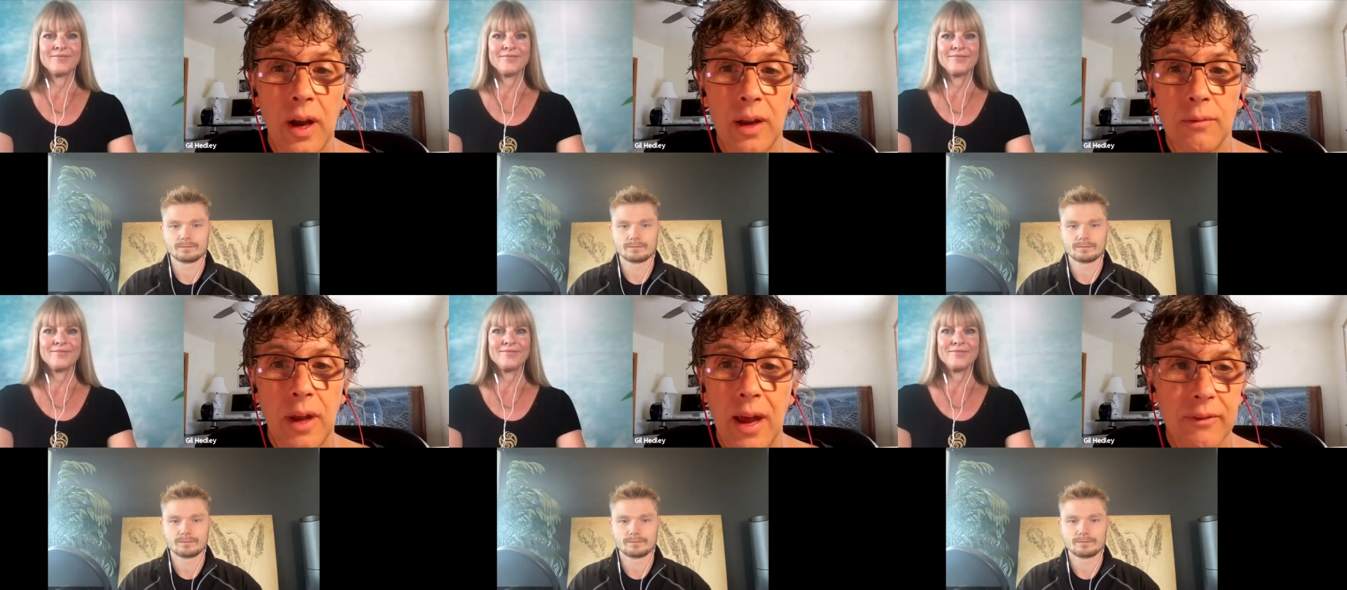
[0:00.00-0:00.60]

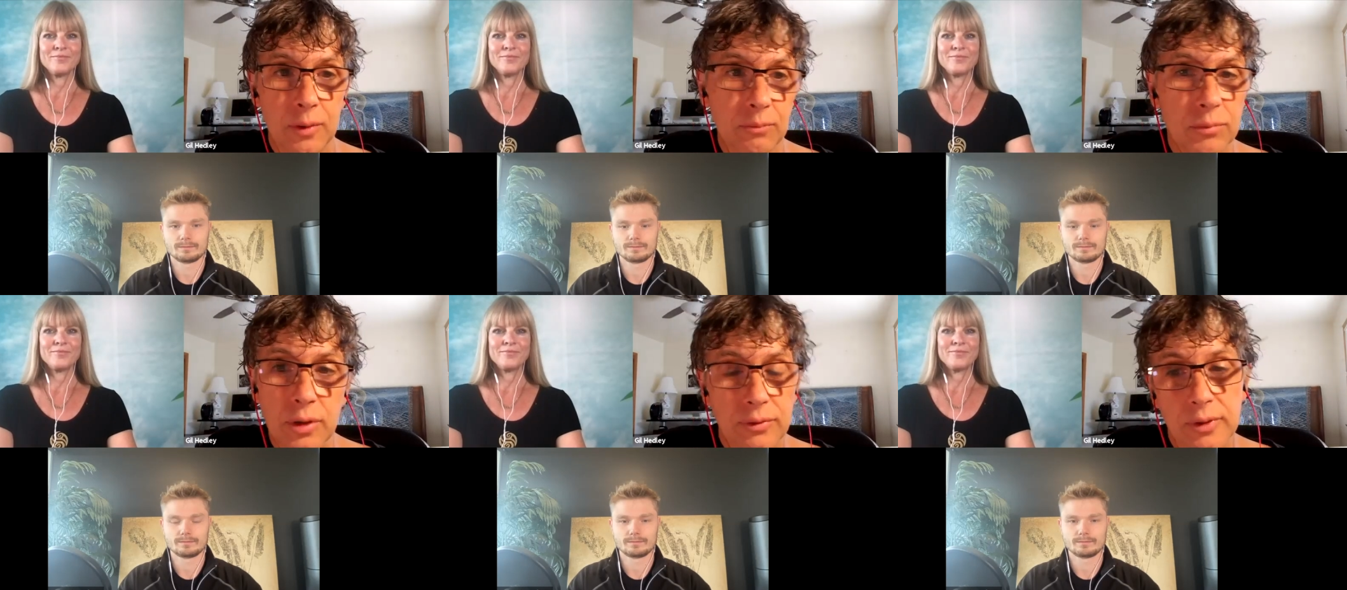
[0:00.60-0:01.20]
Speaker 1: not having
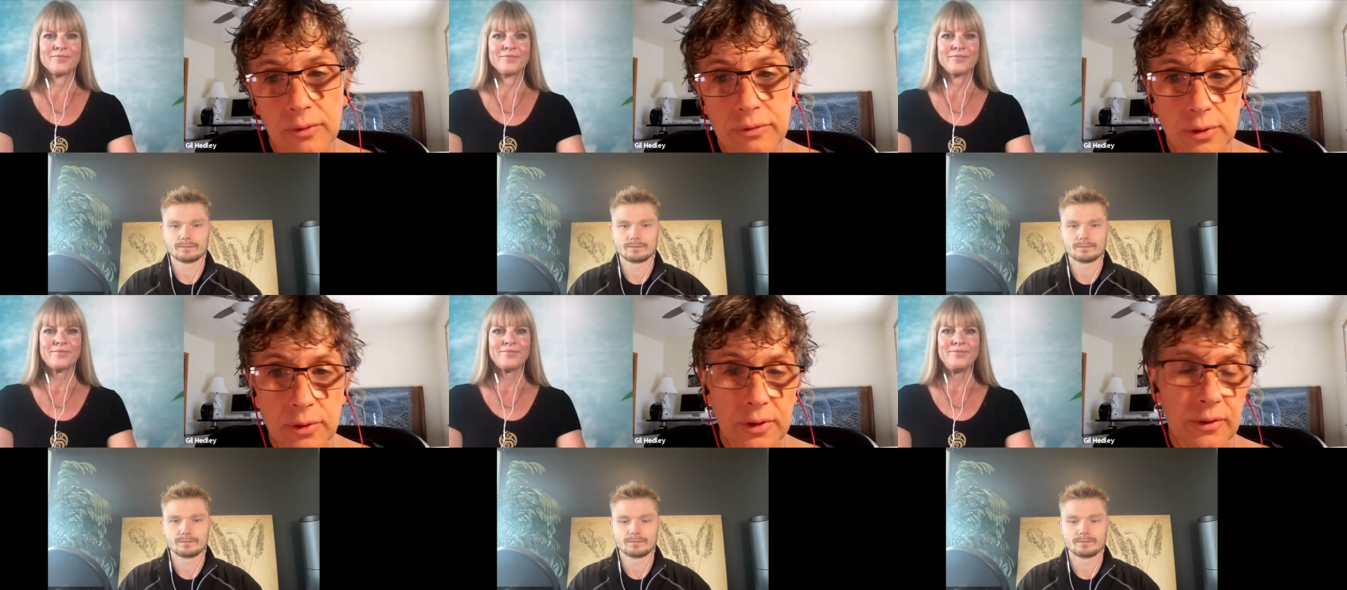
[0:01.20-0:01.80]
beautiful
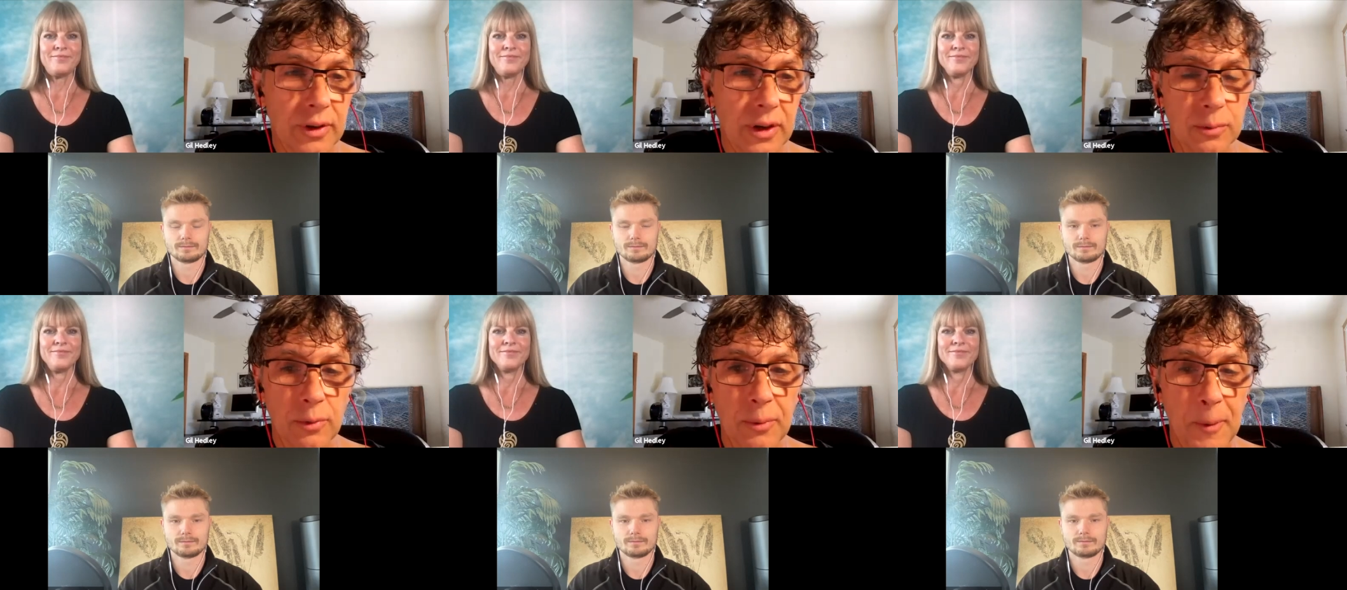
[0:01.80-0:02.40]
fluid
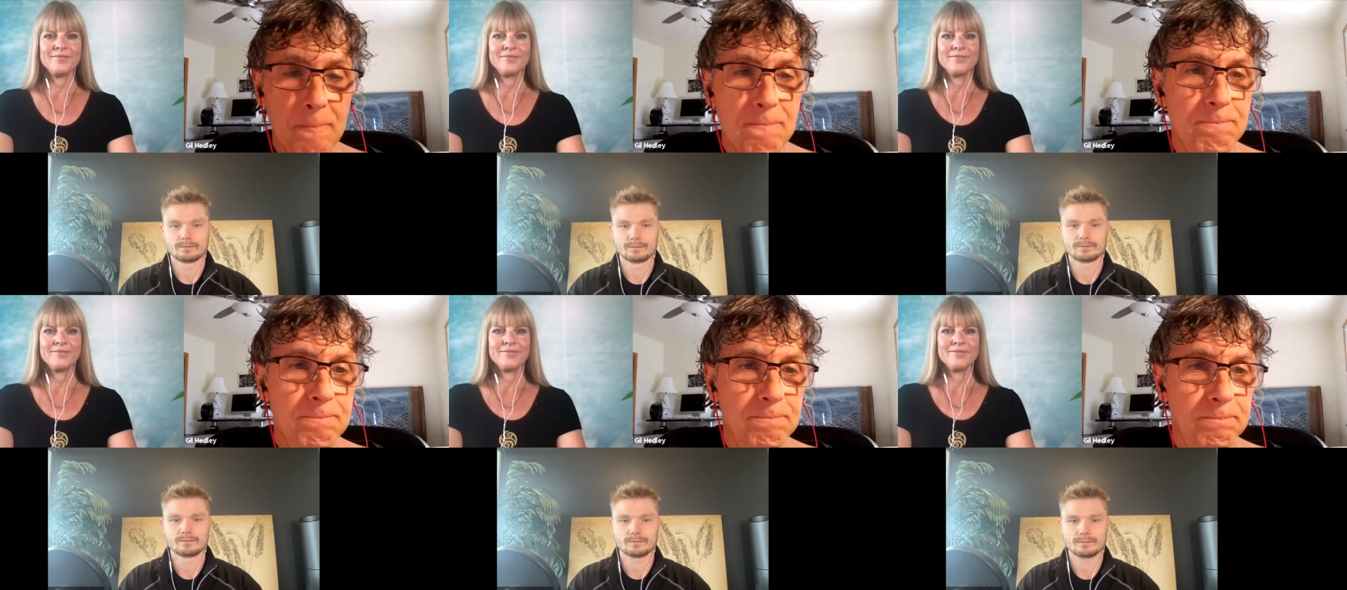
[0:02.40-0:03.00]
differential movement.
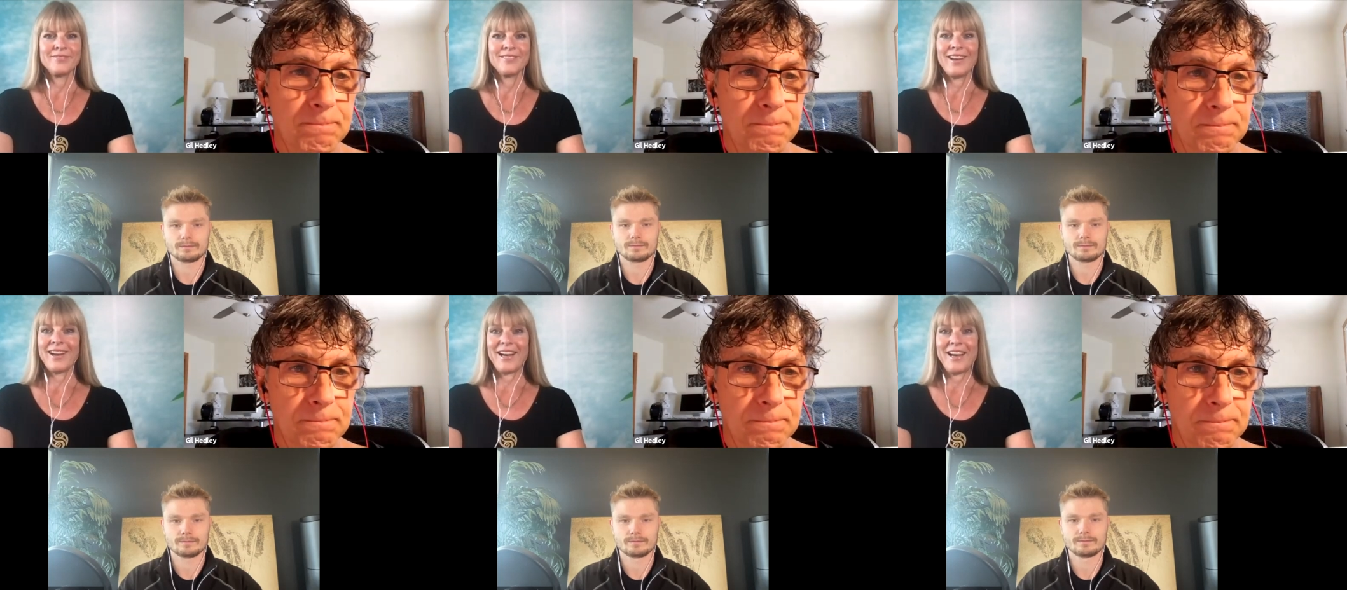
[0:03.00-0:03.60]

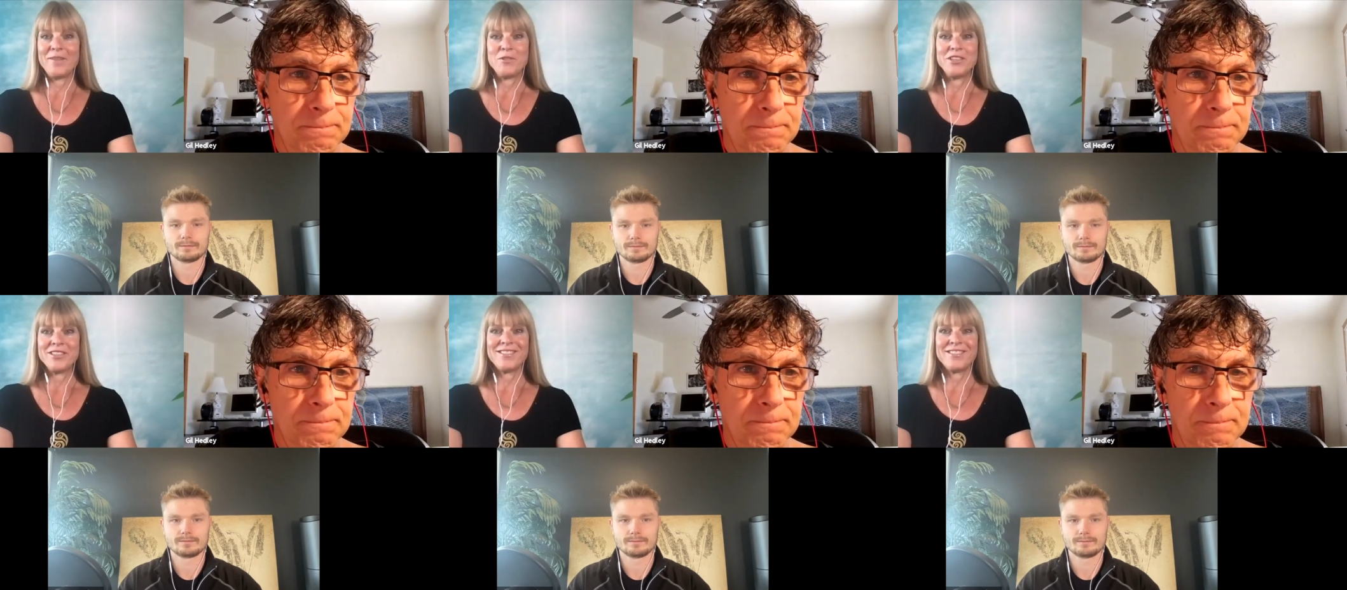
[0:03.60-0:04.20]
Speaker 2: I am
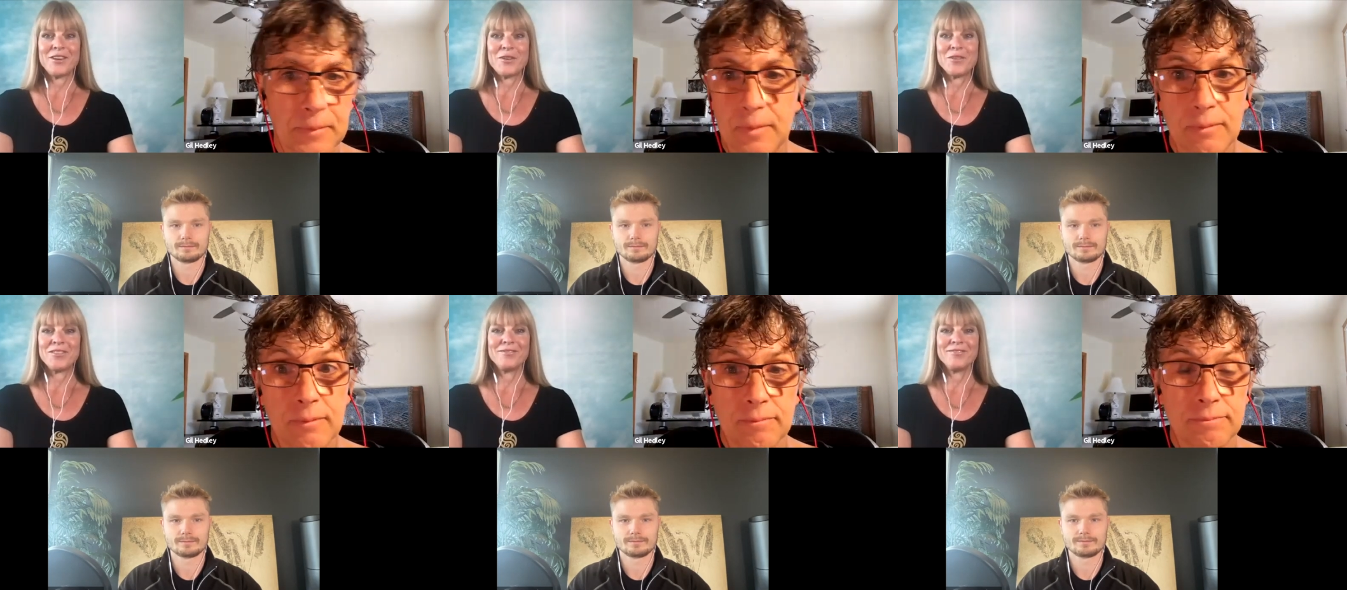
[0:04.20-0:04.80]
just
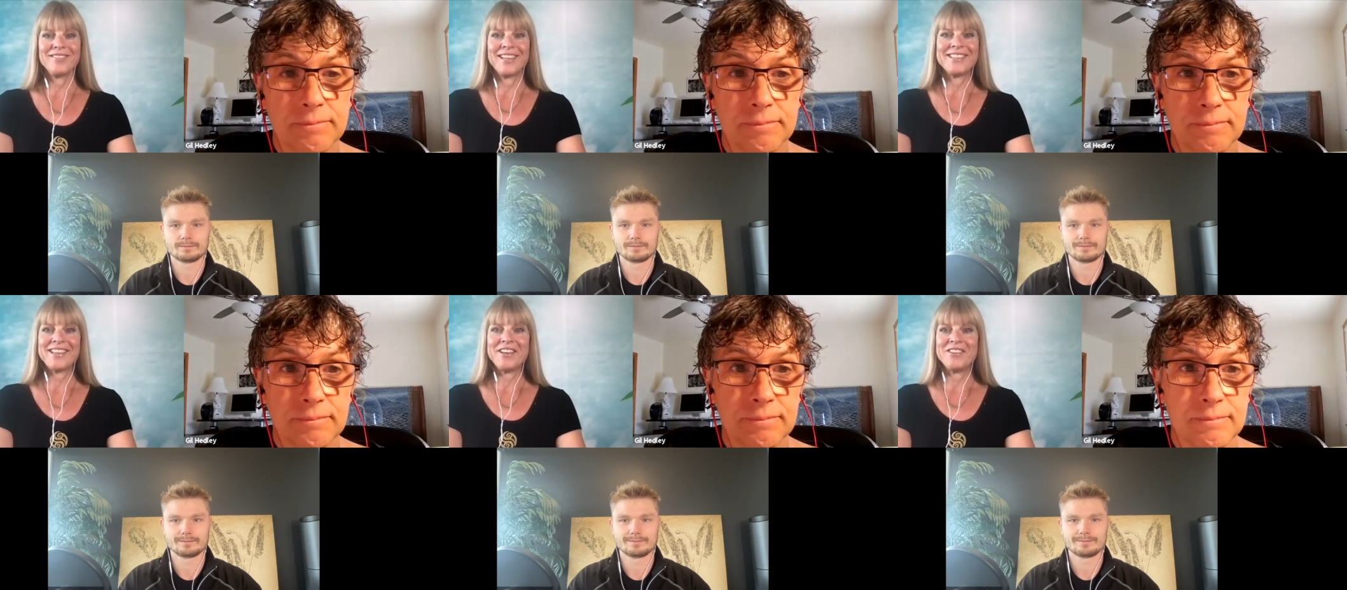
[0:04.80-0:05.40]
so
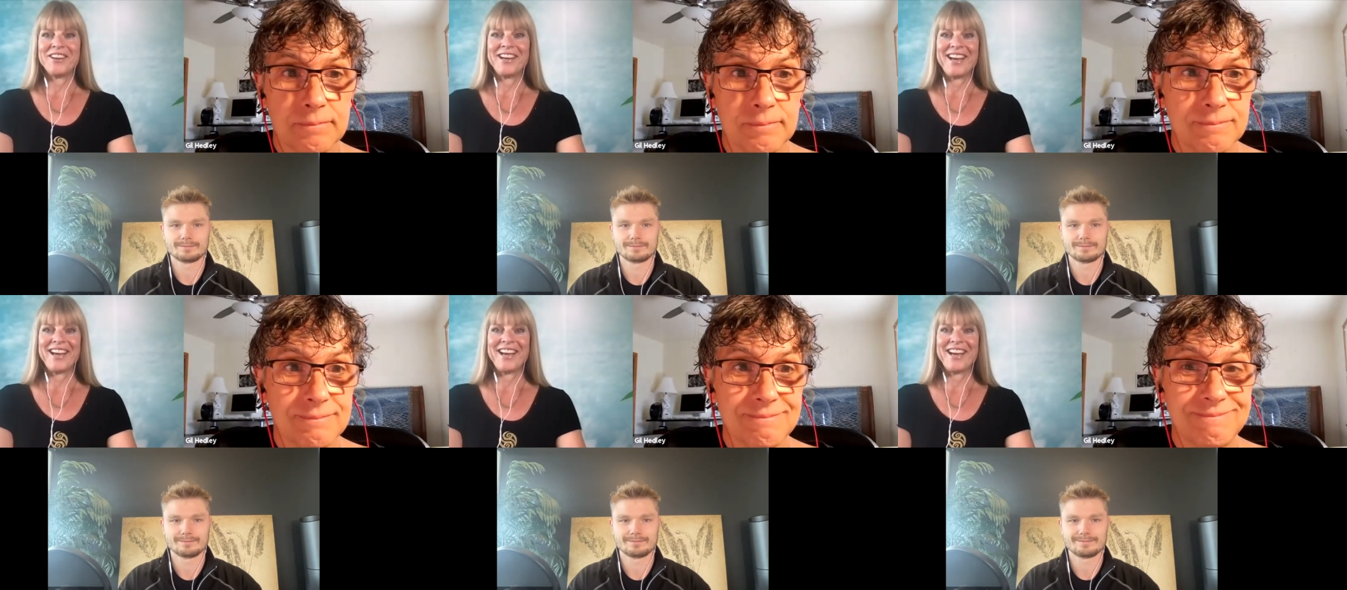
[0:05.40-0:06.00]
excited right
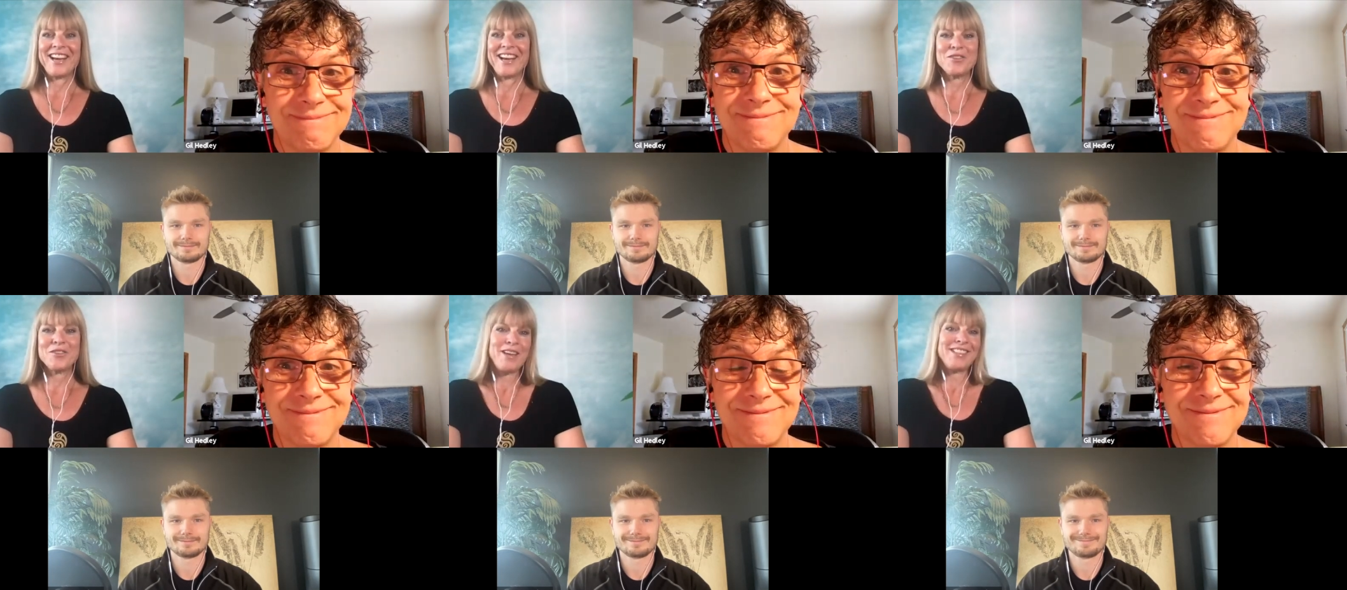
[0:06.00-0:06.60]
now. Mm-hmm. so